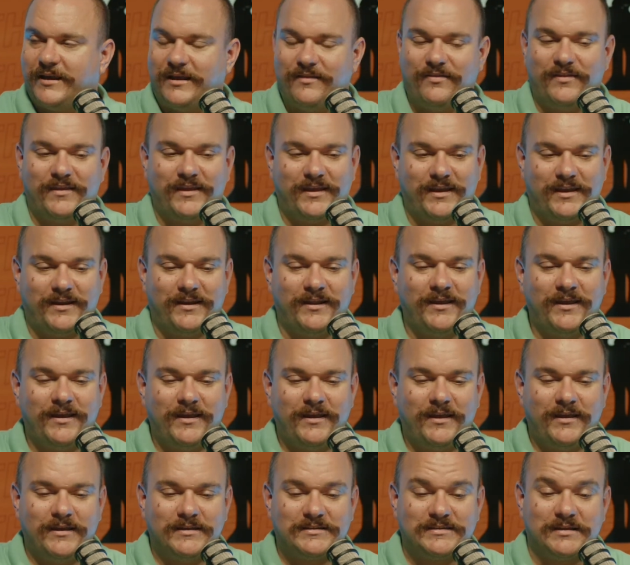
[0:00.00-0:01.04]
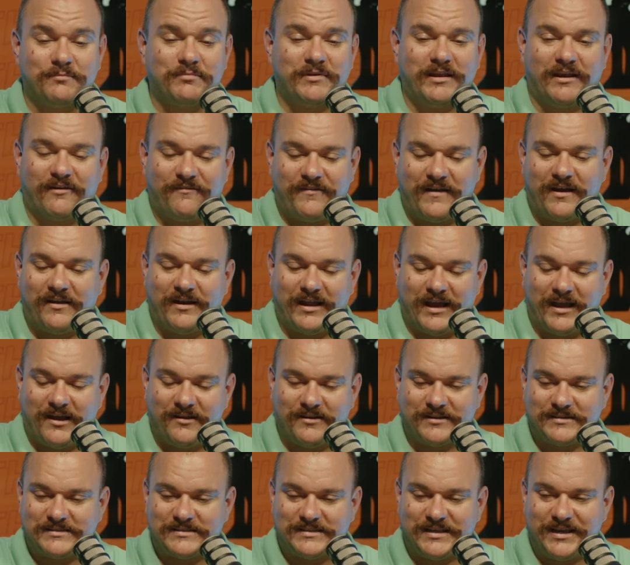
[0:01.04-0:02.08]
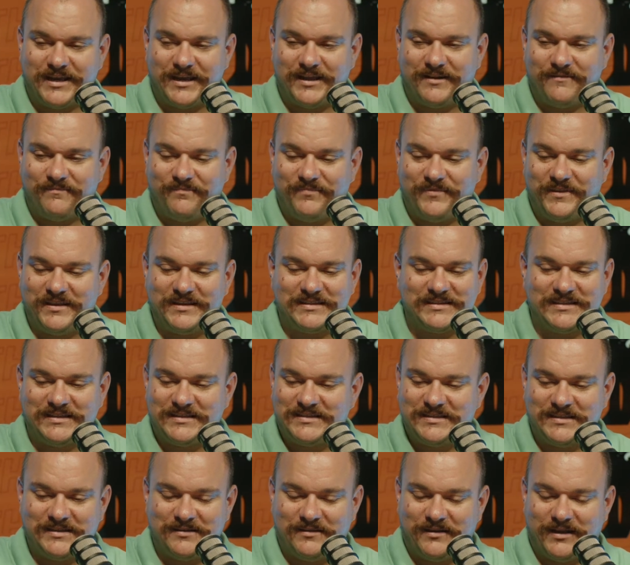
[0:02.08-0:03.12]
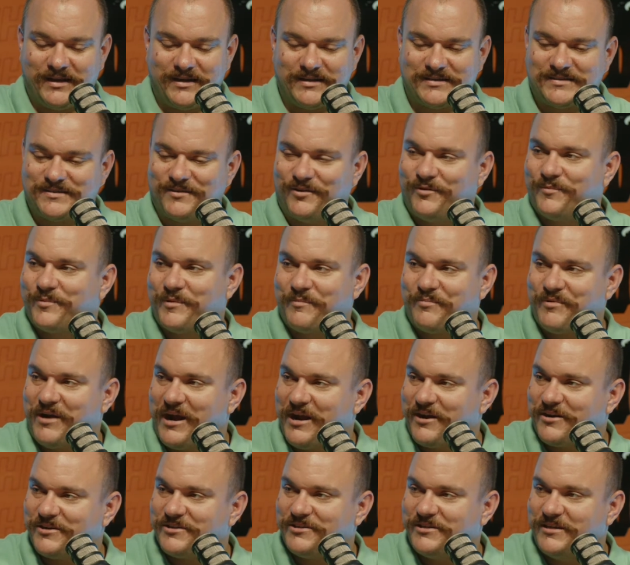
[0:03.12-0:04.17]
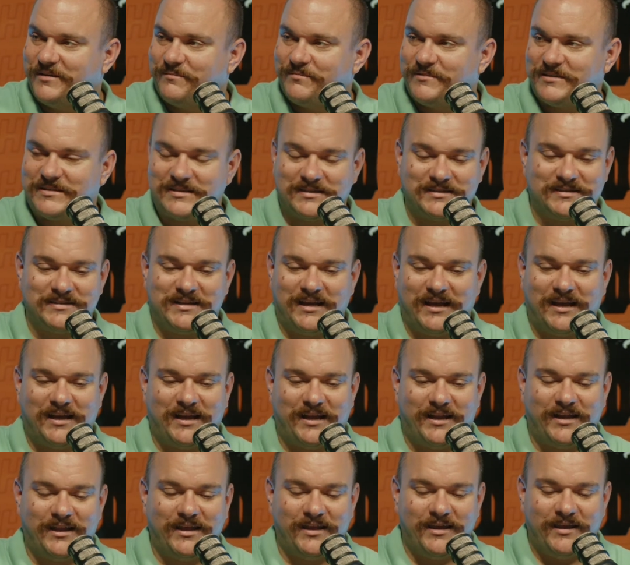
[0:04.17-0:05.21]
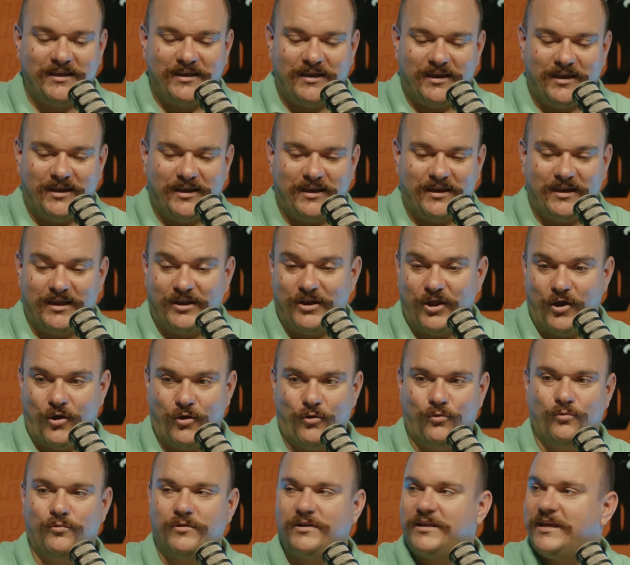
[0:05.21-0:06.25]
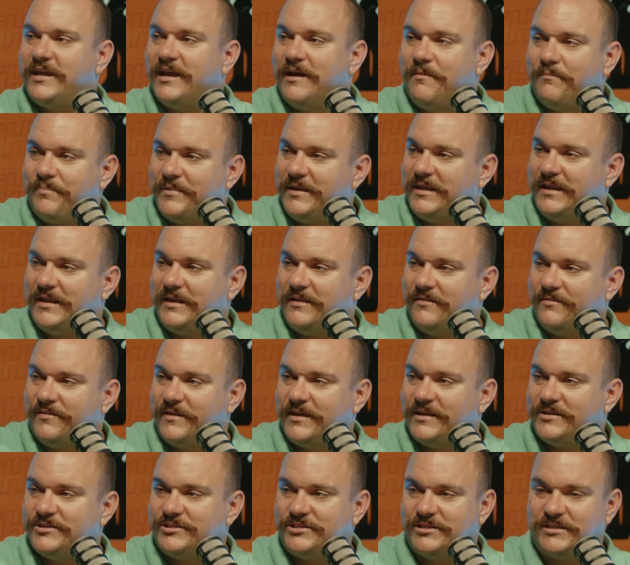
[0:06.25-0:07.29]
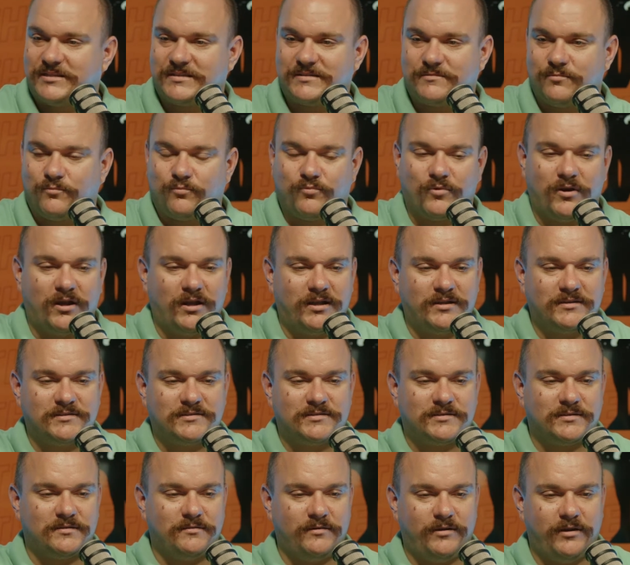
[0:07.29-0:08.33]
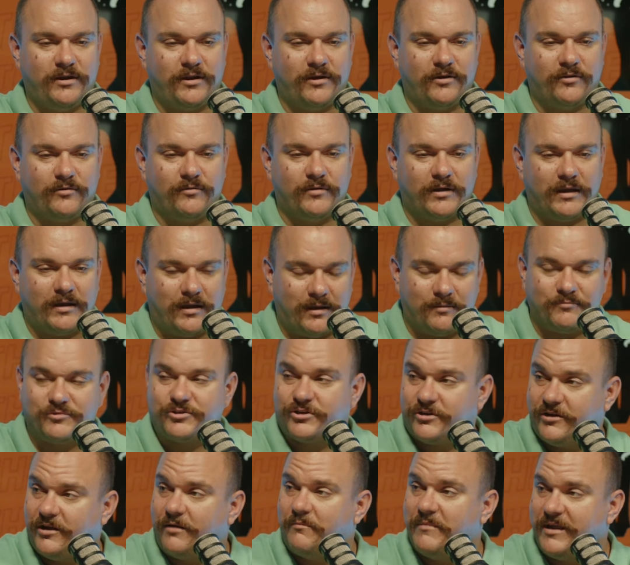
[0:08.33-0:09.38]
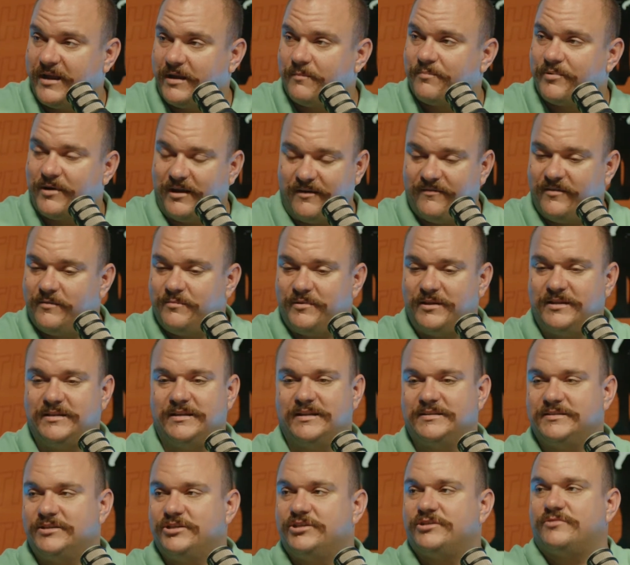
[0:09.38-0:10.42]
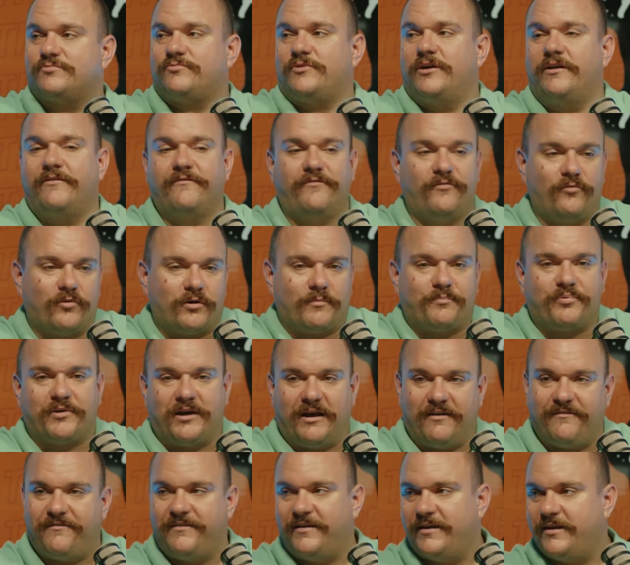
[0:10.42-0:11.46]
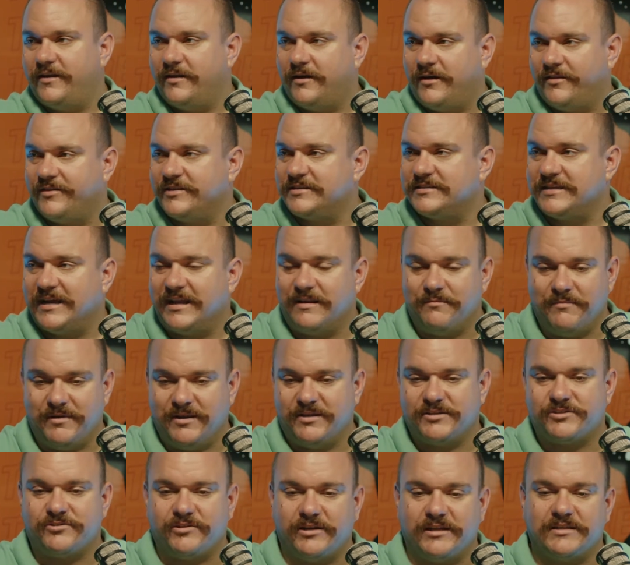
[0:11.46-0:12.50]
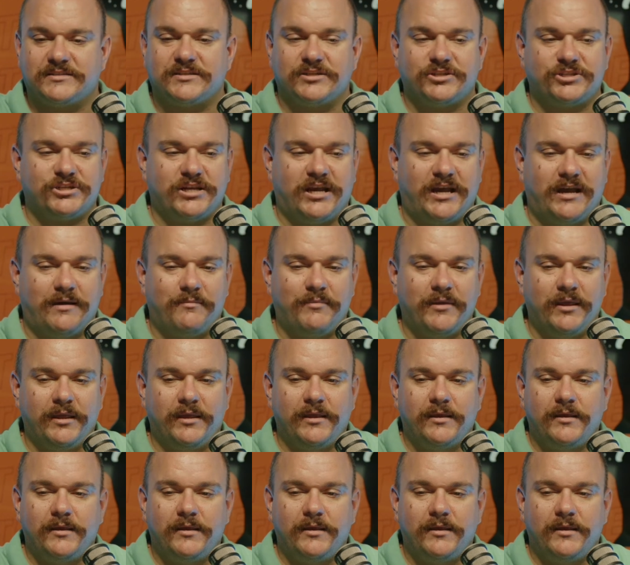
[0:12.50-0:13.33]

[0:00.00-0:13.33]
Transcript: And then something I found out is that this isn't like a sole proprietorship. This is not an owned company that just runs, I'm sure y'all make a profit, but it doesn't just run for a profit on the side of Main Street as a shop.